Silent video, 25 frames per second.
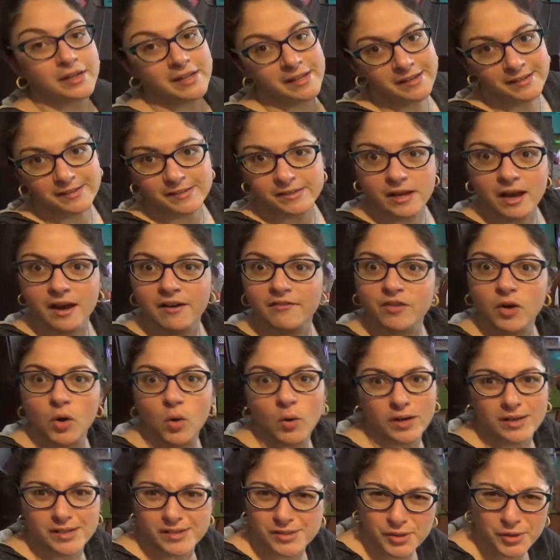keys, of
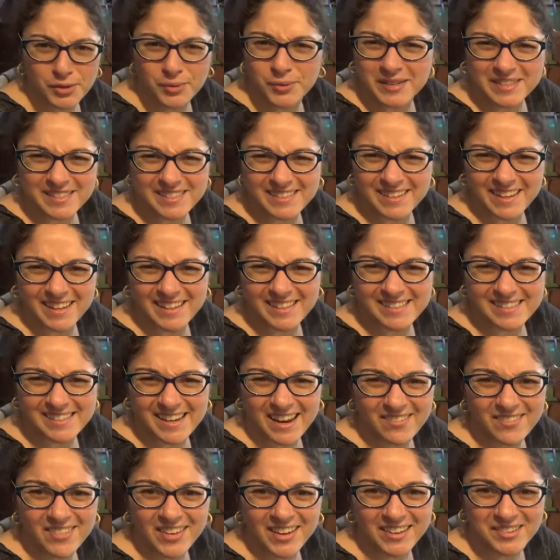course. Who wants the kids to
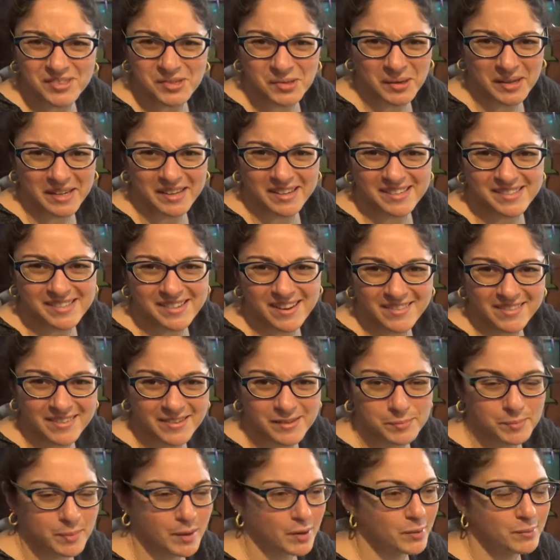have the answer keys? Not
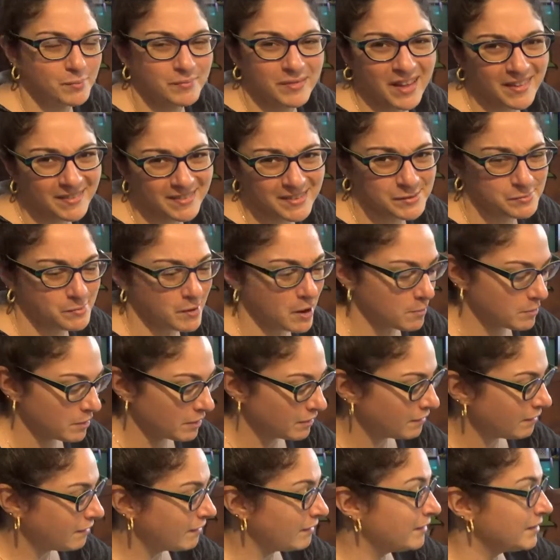this part, not this
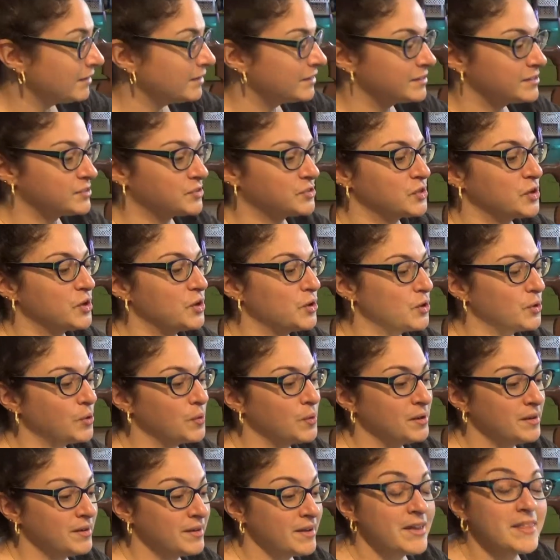mama.
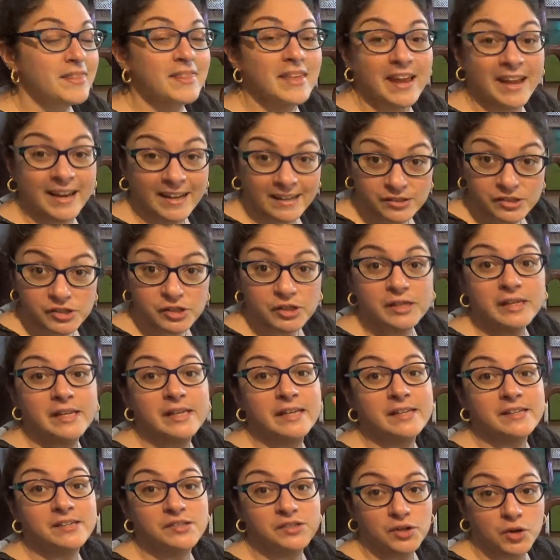So the answer
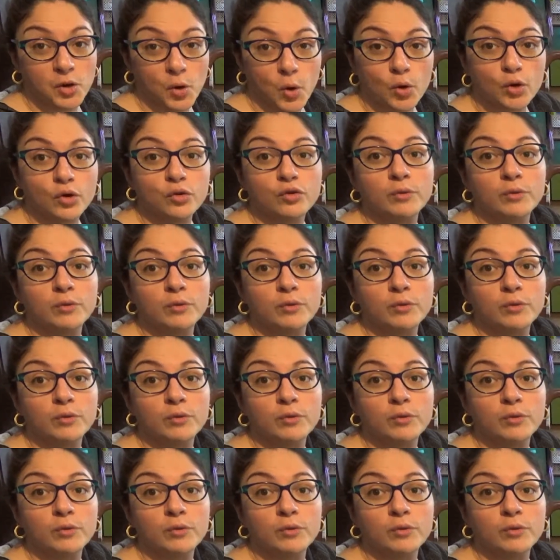keys, the quarter